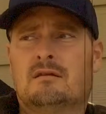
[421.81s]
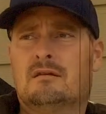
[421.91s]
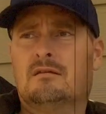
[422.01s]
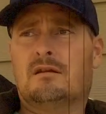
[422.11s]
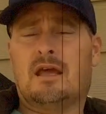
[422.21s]

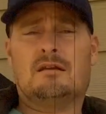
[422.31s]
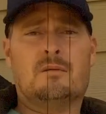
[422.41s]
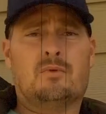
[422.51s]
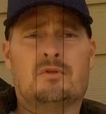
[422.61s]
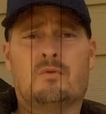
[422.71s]
You're going to end up
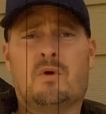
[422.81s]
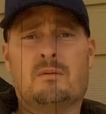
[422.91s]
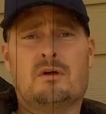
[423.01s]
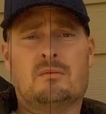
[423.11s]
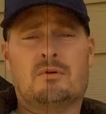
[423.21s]
with a way
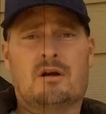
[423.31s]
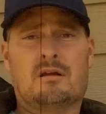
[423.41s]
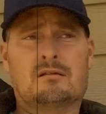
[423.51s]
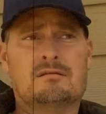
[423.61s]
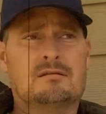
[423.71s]
better
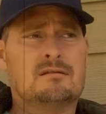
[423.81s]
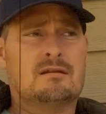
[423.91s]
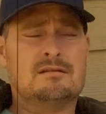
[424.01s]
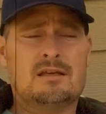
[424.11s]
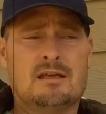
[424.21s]
product. It's going
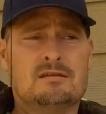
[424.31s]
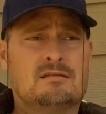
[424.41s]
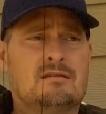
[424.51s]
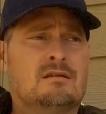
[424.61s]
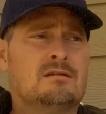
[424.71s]
to taste
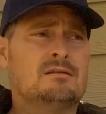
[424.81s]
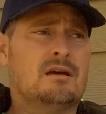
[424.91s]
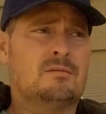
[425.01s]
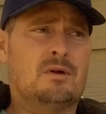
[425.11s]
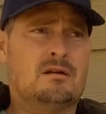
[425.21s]
a
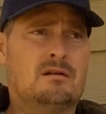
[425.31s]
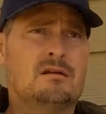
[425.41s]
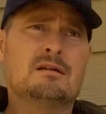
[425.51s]
ton better.